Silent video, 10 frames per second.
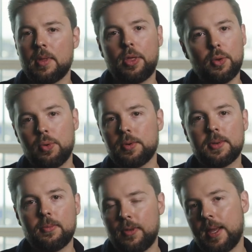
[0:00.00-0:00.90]

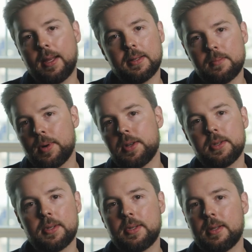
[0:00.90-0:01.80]
thoughts and feelings and
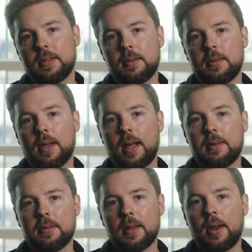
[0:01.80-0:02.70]
prejudices and,
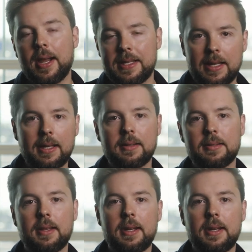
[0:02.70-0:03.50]
and, and ideas.